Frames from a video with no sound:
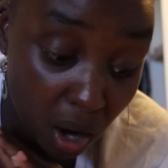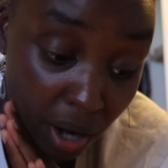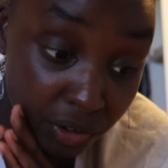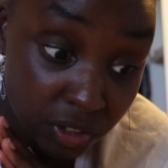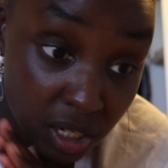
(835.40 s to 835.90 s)

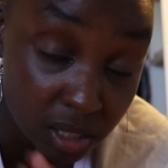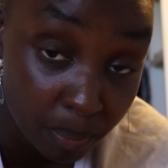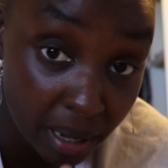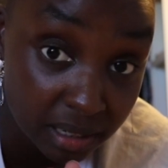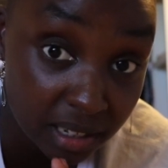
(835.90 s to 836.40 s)
I
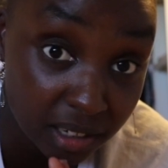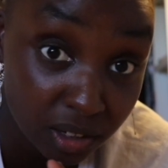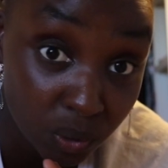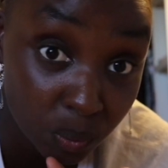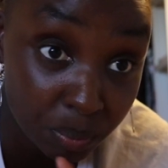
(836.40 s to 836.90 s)
suspect that
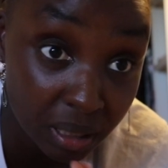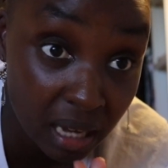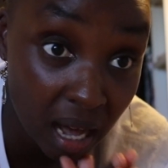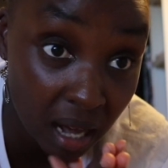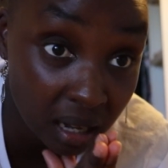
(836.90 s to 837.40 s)
there will be
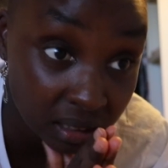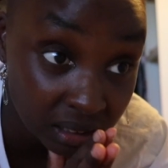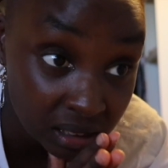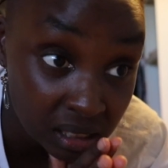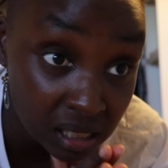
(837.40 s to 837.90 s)
a
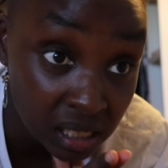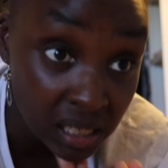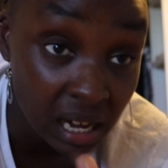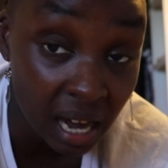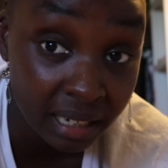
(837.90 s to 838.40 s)

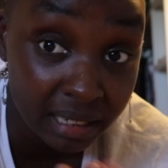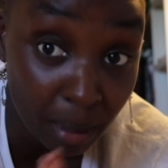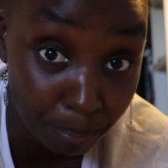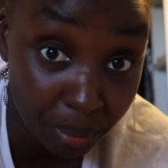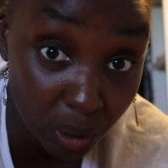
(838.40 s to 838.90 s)

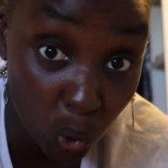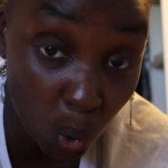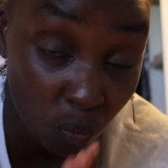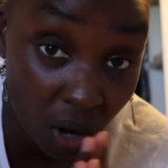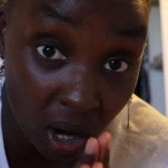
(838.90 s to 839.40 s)
dumping
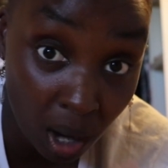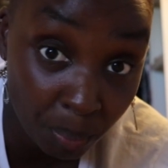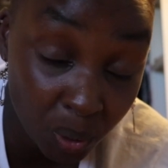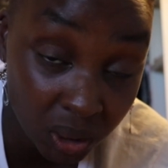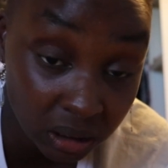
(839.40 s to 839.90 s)
of a
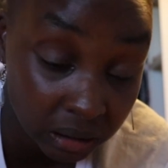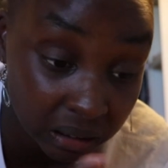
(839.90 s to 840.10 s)
couple.